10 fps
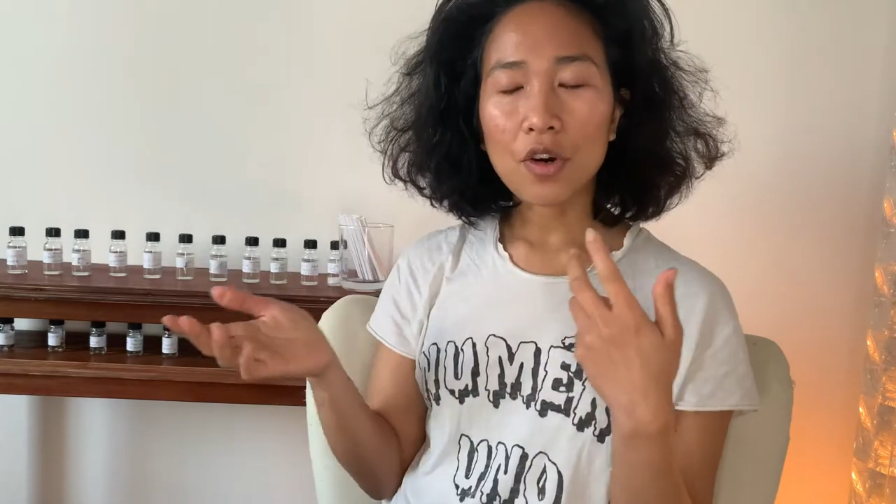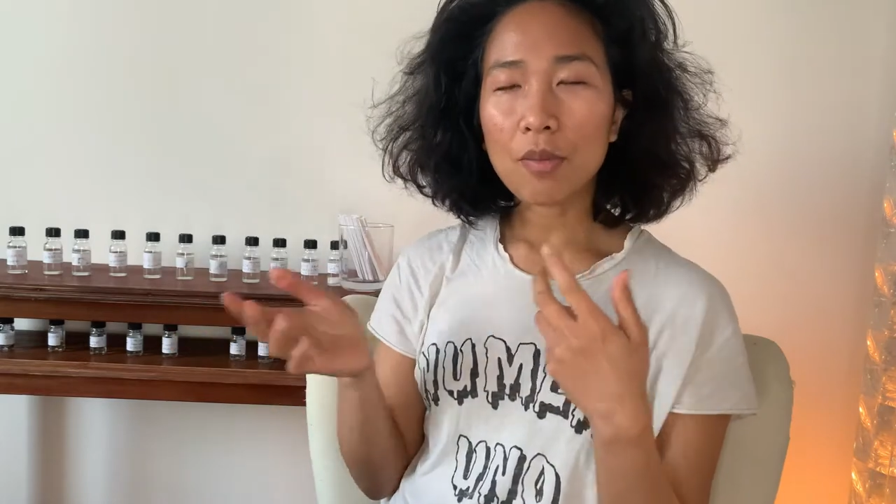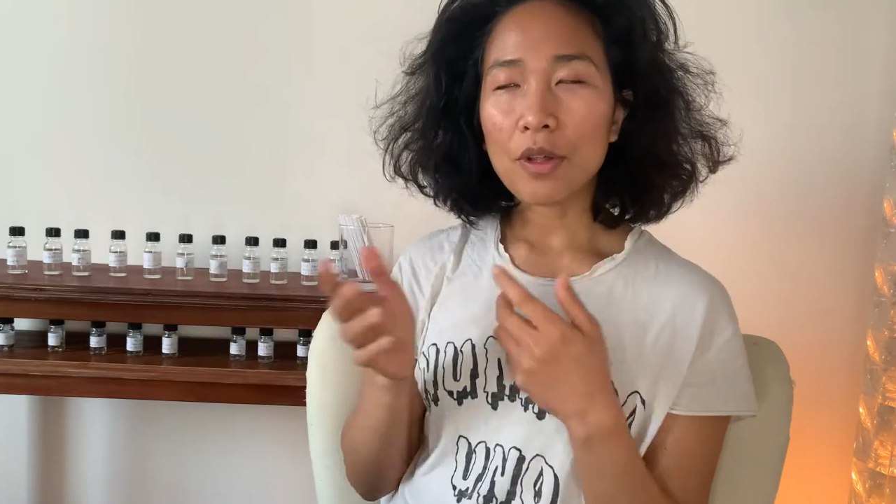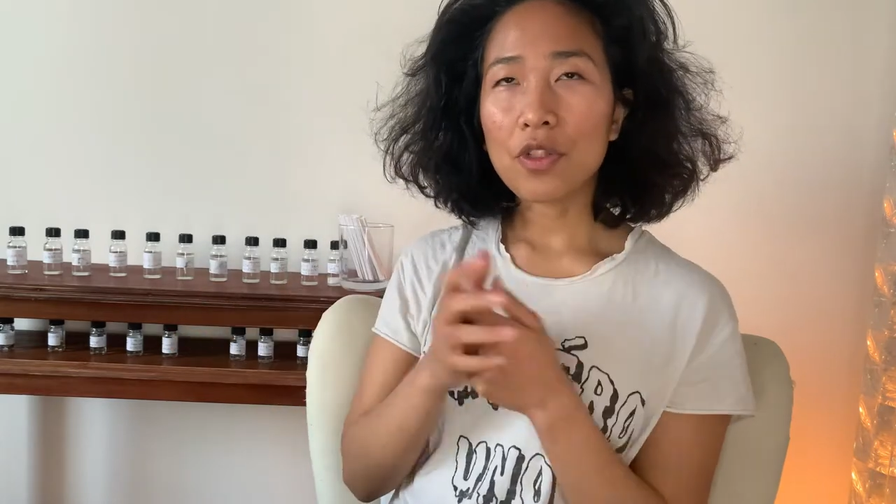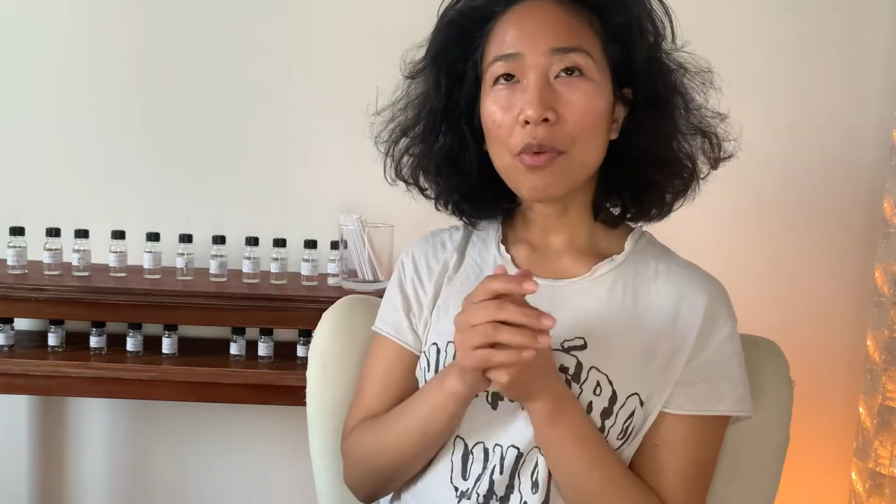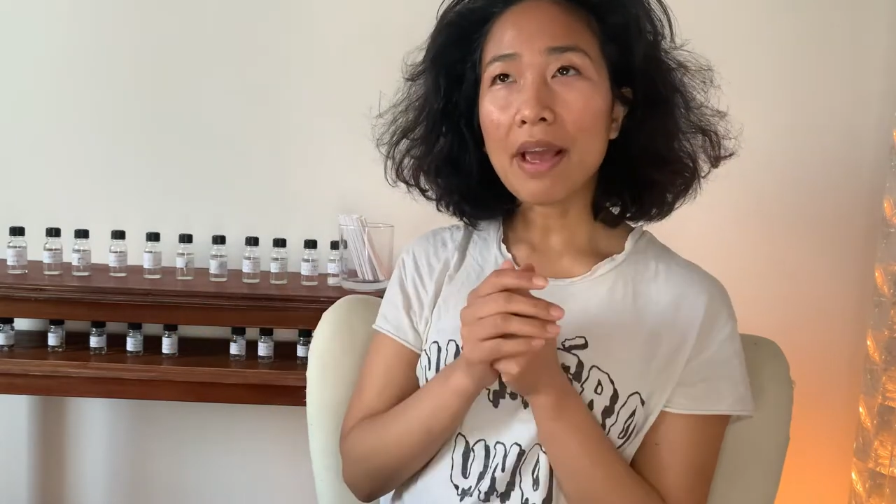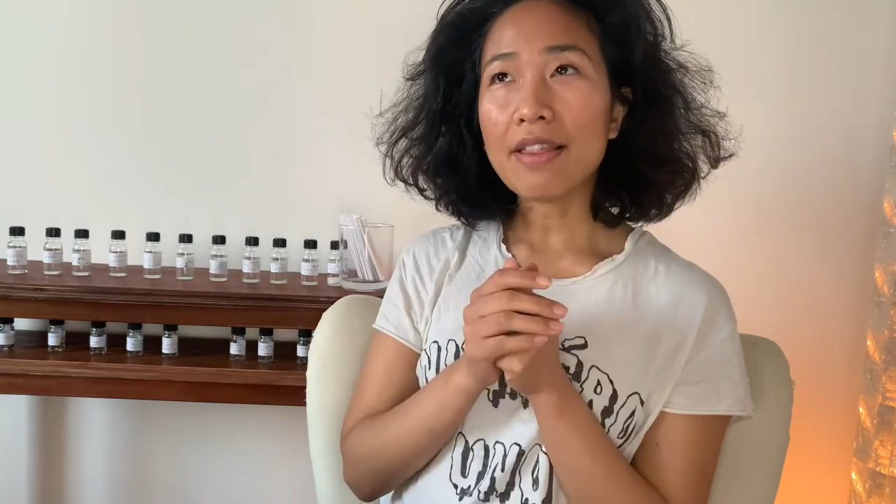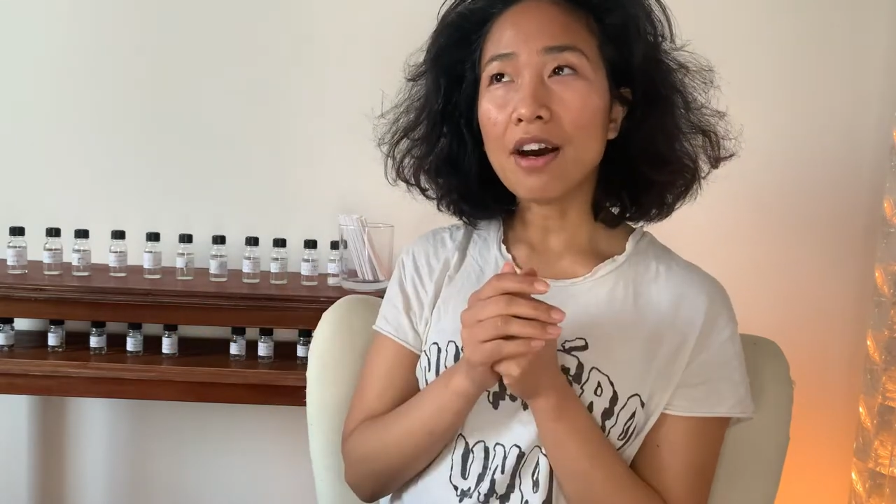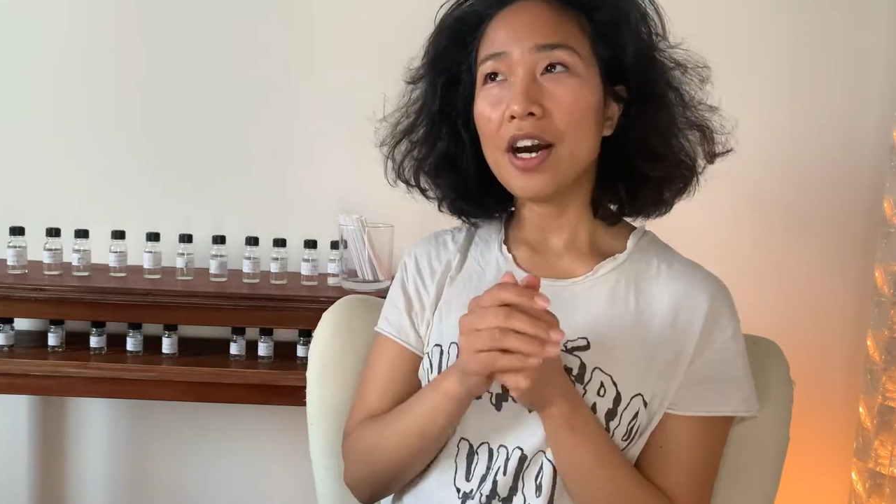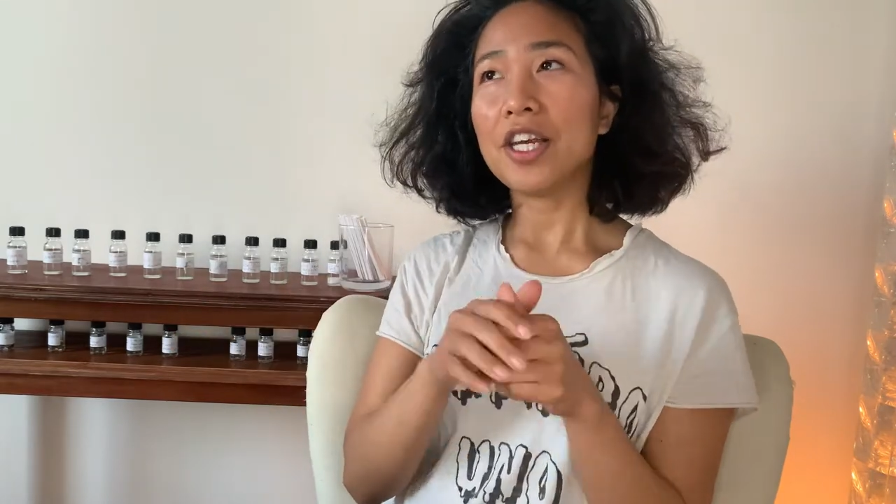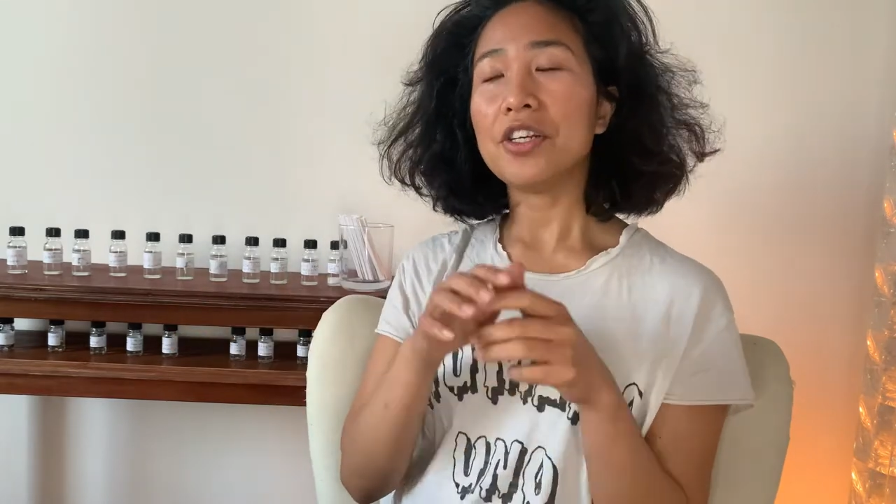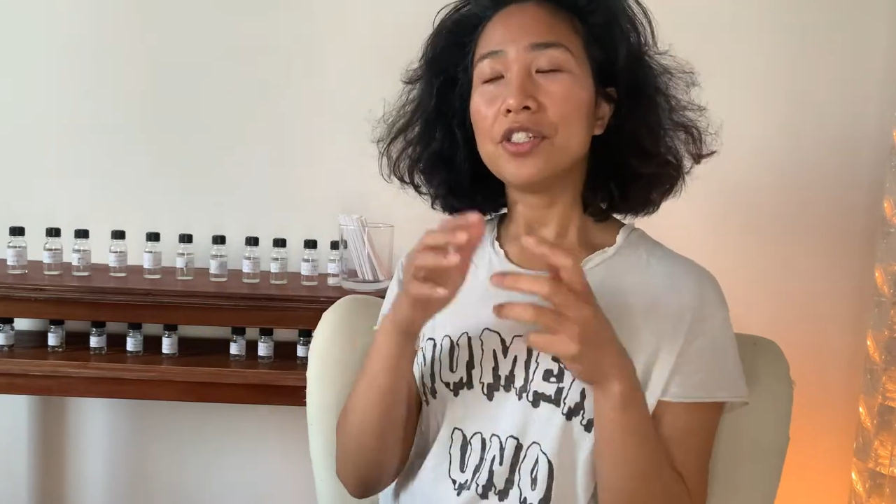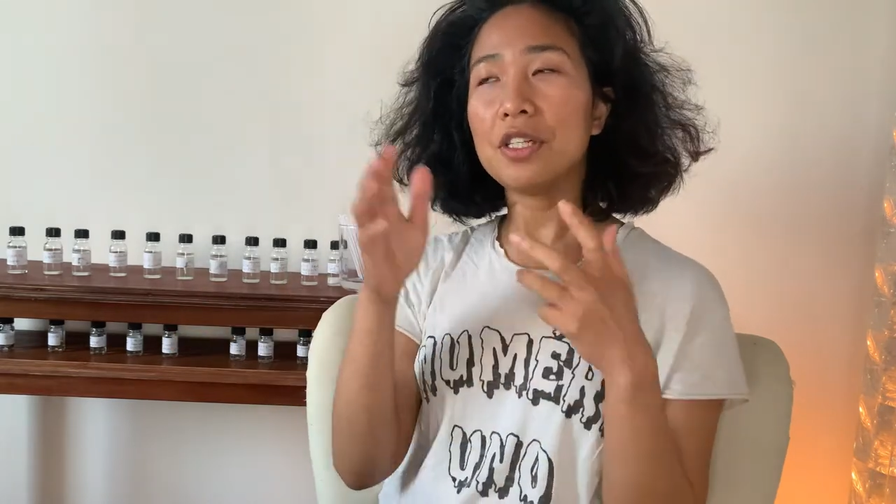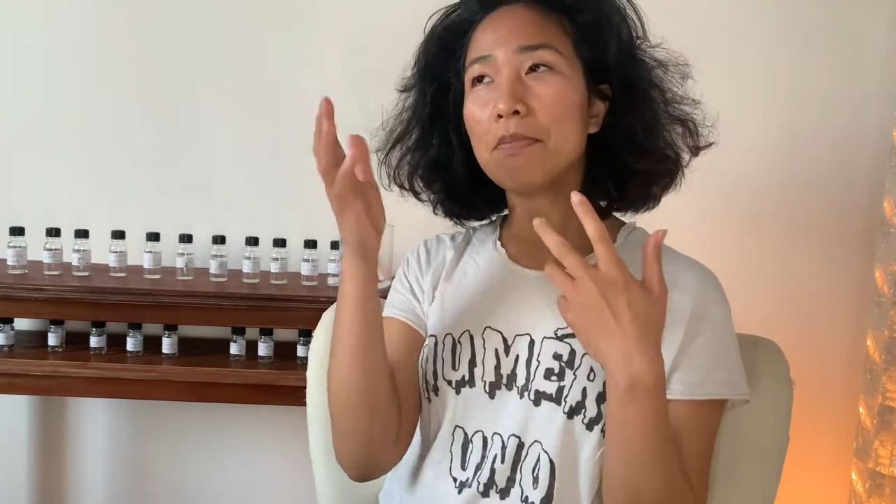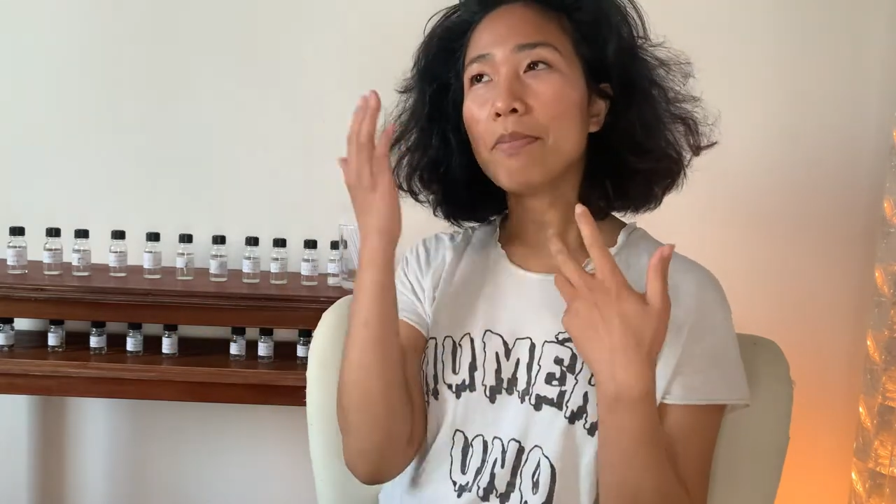but the way that I
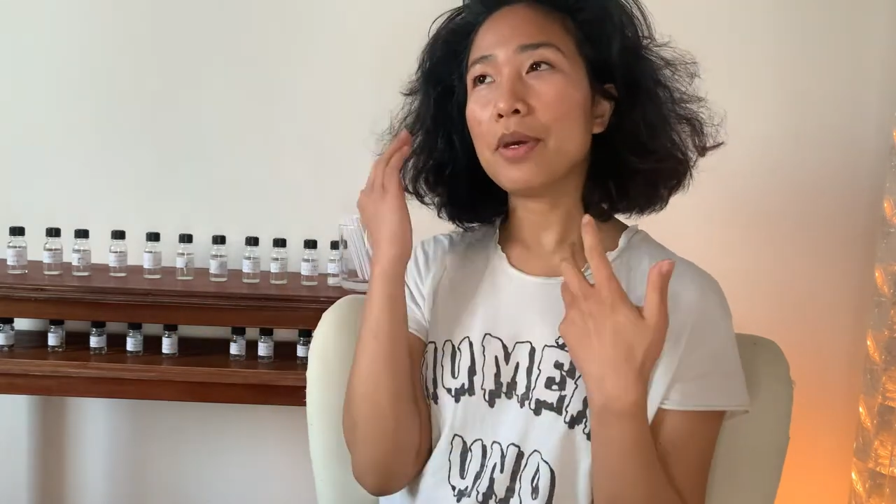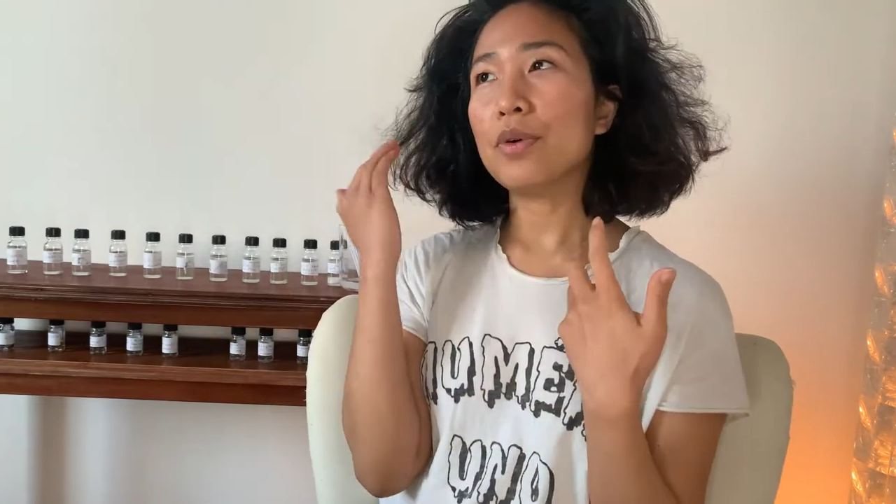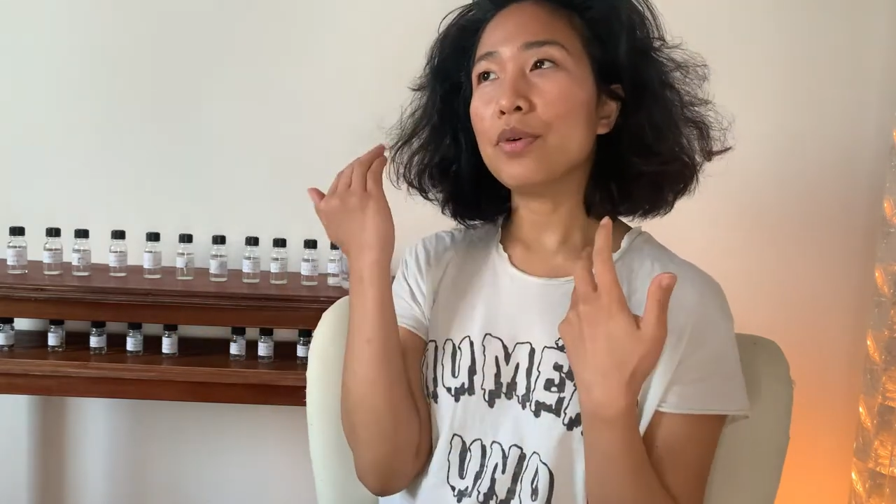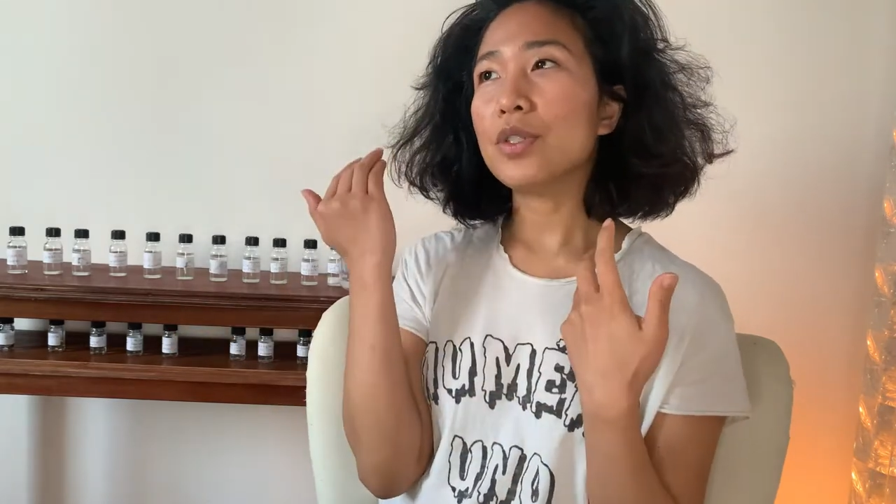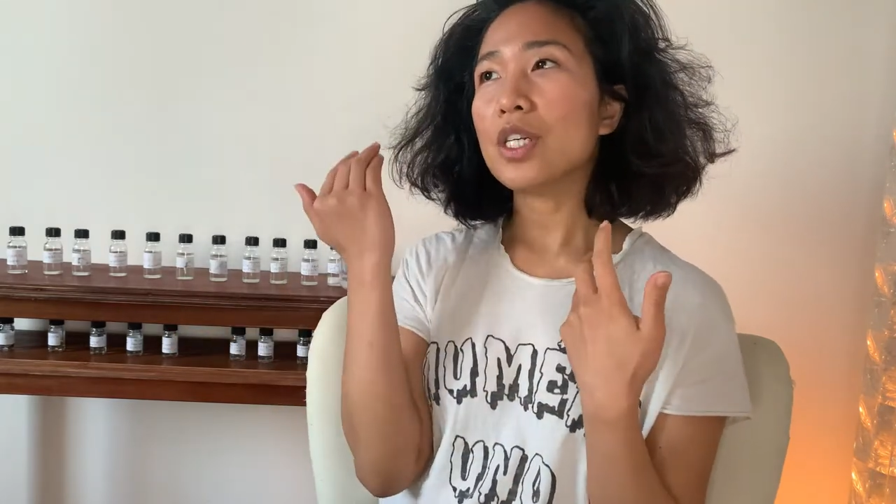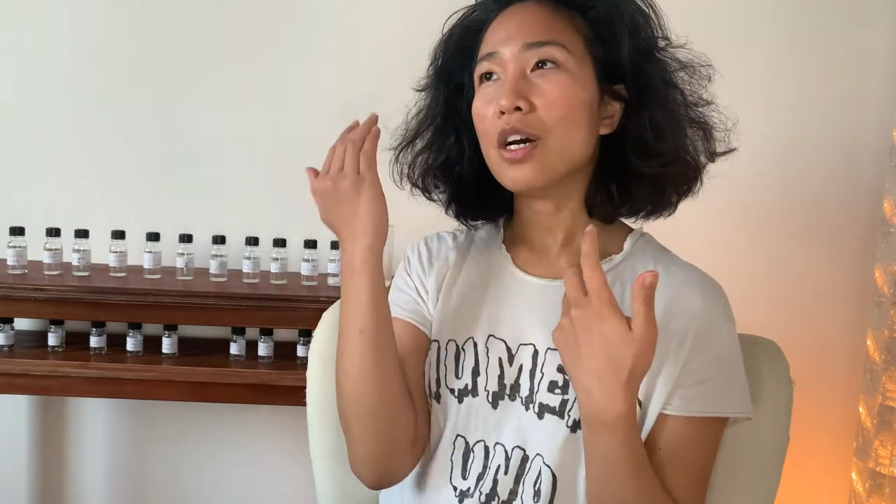usually build